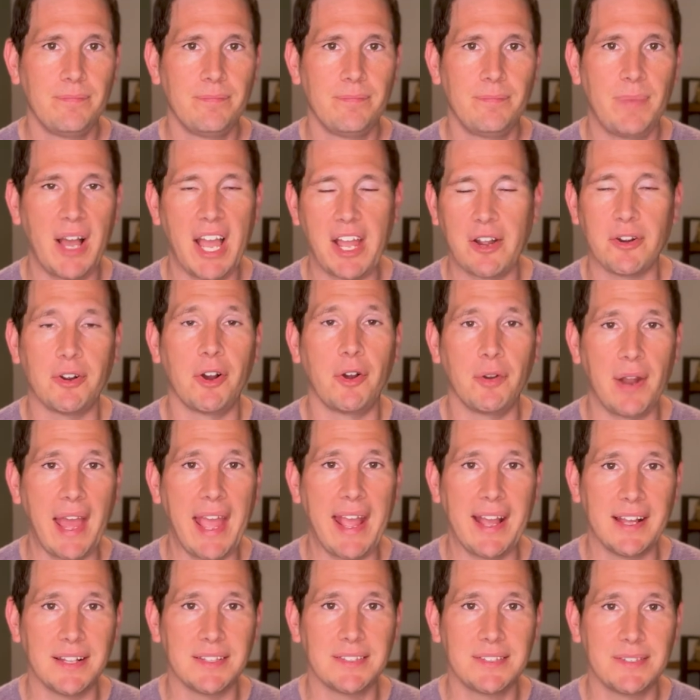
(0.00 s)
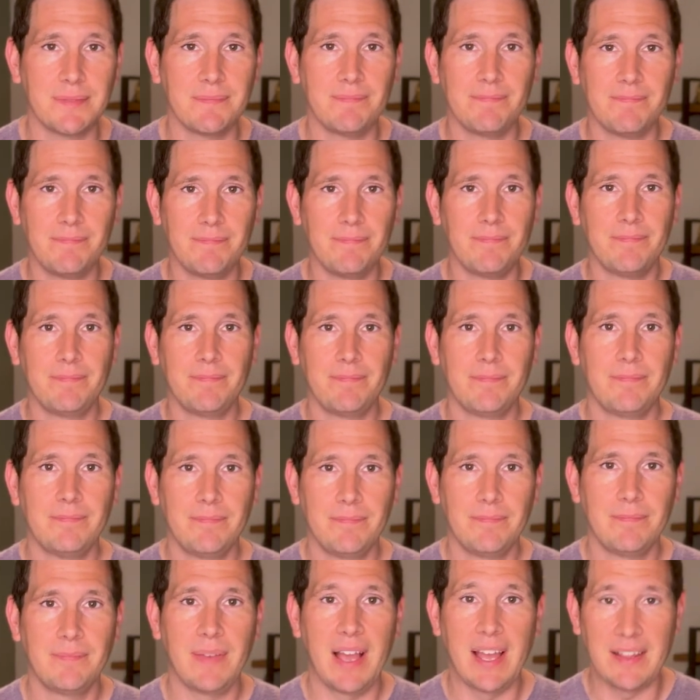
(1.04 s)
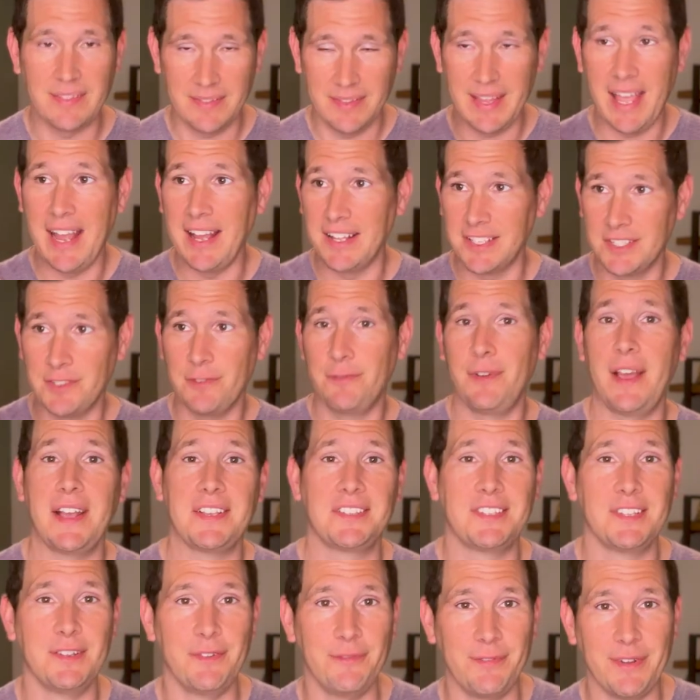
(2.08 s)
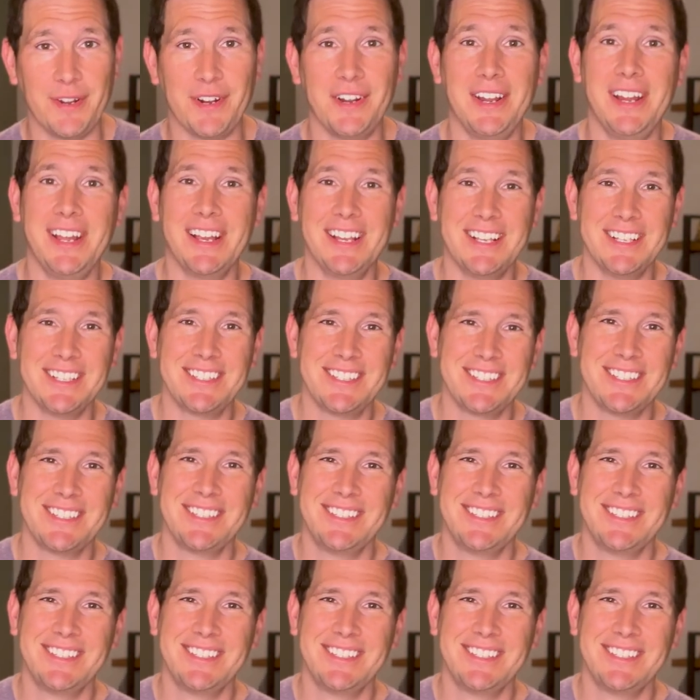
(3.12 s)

by our own hands at the hands of Fast and the Furious.